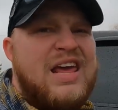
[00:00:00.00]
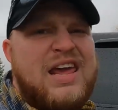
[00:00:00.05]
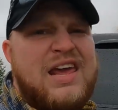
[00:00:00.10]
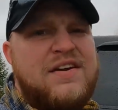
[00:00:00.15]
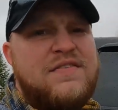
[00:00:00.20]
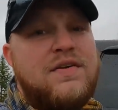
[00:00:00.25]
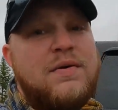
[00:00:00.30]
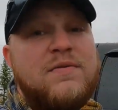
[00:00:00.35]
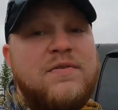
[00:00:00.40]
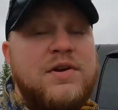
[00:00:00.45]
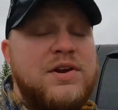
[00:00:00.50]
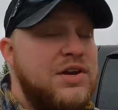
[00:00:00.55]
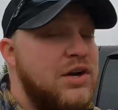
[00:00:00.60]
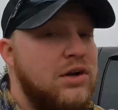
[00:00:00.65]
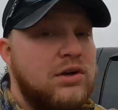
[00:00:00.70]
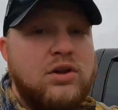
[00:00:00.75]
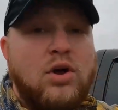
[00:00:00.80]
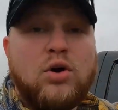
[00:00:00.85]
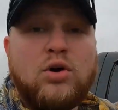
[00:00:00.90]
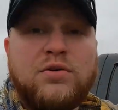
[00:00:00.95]
Even
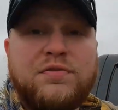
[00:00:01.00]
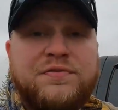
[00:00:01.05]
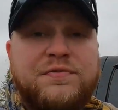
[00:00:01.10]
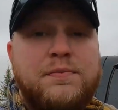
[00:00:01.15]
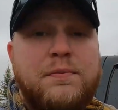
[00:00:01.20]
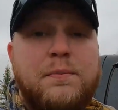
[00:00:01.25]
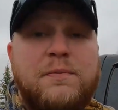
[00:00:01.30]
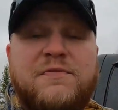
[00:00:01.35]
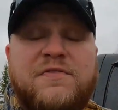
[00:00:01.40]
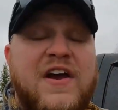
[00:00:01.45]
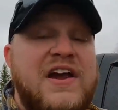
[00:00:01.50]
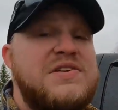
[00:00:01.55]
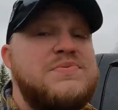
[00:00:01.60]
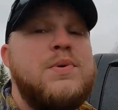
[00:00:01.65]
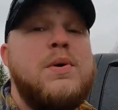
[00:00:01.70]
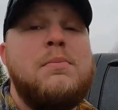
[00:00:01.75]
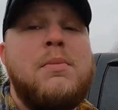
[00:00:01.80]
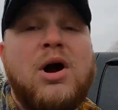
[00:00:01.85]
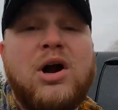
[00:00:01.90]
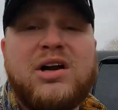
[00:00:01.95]
your local
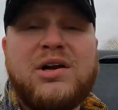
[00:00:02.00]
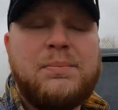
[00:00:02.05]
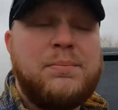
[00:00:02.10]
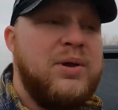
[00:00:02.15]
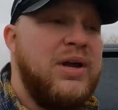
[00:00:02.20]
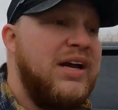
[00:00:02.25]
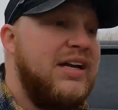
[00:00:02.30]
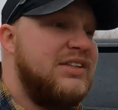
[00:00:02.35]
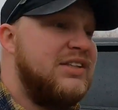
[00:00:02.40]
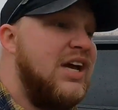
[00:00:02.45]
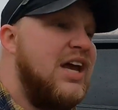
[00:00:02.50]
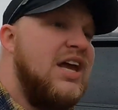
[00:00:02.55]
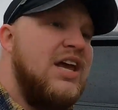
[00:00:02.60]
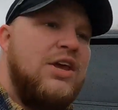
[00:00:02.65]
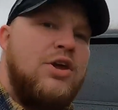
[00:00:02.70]
Facebook marketplace.